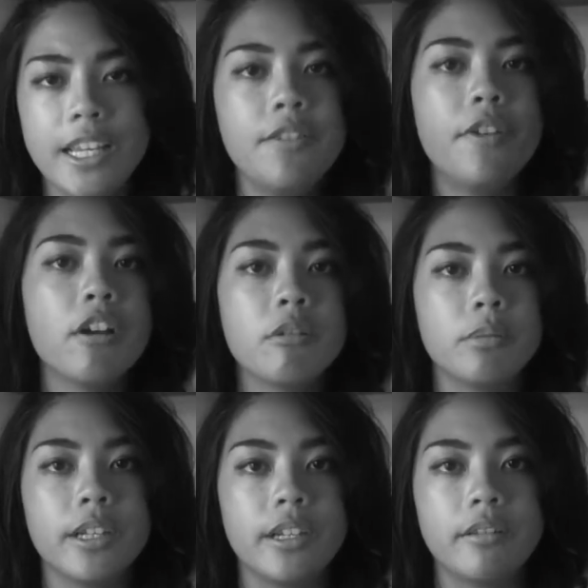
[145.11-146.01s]

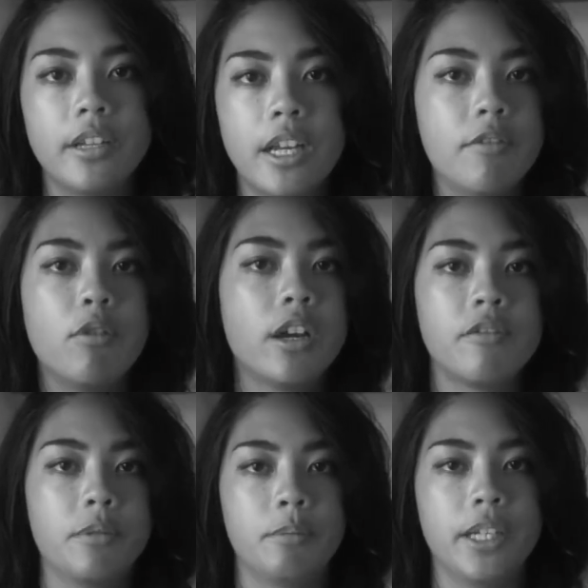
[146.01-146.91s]
invariably,
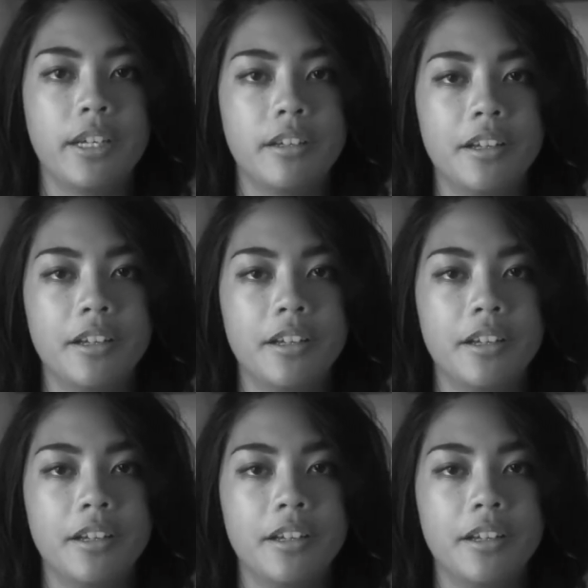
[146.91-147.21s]
irrevocably.